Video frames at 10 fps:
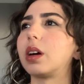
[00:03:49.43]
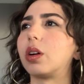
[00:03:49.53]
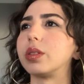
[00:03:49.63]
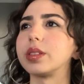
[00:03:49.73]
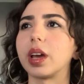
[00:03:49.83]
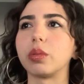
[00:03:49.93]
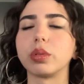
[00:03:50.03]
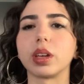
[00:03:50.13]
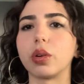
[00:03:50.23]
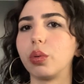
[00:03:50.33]
our side was
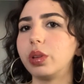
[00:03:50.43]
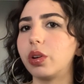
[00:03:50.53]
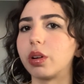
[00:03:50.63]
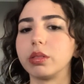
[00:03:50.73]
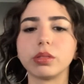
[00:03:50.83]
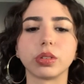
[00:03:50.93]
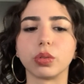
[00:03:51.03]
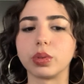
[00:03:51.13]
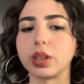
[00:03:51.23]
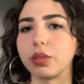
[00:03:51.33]
only girls, so it
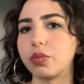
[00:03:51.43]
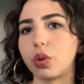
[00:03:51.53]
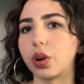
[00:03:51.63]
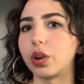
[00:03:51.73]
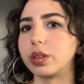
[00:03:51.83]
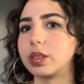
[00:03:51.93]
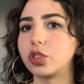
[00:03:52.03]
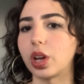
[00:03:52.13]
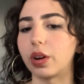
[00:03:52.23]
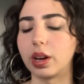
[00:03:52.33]
was 4 girls
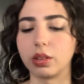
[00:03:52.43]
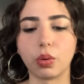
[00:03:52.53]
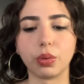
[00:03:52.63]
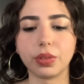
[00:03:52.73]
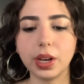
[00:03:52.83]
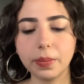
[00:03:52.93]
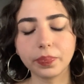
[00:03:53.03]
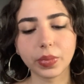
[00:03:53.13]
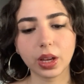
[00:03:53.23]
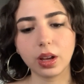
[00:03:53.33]
sharing the whole thing,
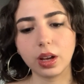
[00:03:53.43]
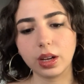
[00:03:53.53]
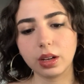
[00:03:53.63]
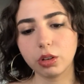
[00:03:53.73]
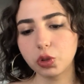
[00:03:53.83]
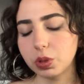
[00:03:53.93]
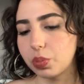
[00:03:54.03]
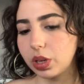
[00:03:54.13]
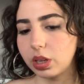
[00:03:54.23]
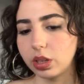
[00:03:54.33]
which was
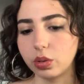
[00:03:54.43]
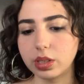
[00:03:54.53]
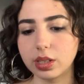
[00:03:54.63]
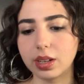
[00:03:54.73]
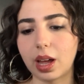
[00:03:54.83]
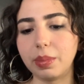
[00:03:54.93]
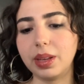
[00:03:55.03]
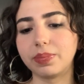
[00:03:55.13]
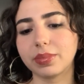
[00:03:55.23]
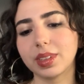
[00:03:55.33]
pretty cute. I
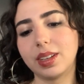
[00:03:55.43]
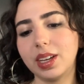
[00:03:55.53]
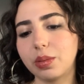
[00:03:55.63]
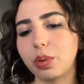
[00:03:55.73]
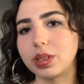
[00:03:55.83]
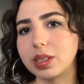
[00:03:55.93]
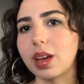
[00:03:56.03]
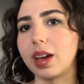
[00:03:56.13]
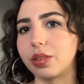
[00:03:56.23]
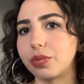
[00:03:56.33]
mean, it was
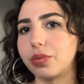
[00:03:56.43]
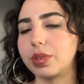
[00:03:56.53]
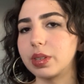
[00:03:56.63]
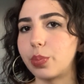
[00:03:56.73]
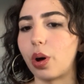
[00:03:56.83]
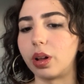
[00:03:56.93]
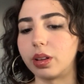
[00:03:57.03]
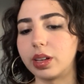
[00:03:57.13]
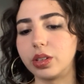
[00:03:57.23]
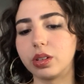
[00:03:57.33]
kind of small
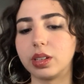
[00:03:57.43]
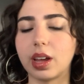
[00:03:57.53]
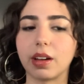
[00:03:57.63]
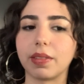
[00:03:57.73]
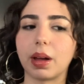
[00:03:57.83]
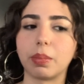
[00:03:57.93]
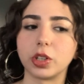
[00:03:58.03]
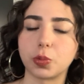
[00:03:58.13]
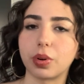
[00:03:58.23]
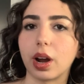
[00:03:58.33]
and you didn't have that
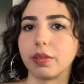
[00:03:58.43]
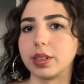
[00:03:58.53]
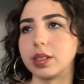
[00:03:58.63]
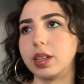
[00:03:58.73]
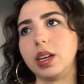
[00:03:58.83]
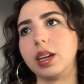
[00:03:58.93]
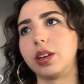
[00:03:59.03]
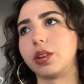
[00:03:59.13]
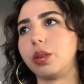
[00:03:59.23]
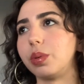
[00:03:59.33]
much privacy,
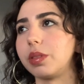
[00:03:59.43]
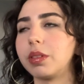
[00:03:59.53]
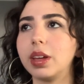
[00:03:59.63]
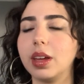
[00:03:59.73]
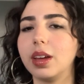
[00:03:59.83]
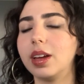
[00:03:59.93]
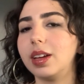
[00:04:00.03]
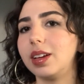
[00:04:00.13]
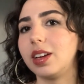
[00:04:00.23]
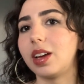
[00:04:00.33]
with
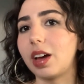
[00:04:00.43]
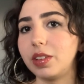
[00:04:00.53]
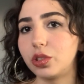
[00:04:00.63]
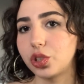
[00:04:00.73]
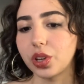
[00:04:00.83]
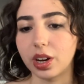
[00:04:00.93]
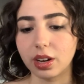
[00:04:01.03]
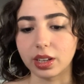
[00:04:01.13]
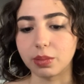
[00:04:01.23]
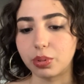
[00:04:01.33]
having to share
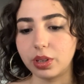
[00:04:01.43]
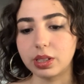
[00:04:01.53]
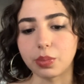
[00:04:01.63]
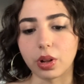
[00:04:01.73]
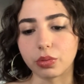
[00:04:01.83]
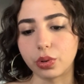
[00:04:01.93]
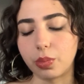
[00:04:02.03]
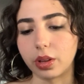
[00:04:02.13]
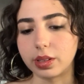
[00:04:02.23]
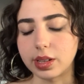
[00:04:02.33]
a pretty small room
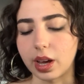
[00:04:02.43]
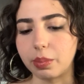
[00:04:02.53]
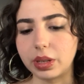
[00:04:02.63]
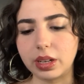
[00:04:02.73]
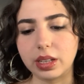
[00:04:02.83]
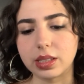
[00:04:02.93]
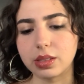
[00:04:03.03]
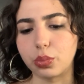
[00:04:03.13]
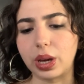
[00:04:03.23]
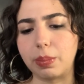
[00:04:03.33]
all the time, but it's
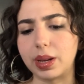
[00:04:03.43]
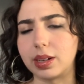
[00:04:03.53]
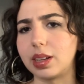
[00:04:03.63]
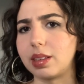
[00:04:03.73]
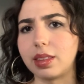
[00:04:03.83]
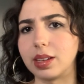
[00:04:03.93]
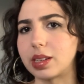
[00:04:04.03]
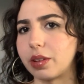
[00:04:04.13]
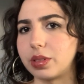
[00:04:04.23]
way better than things I've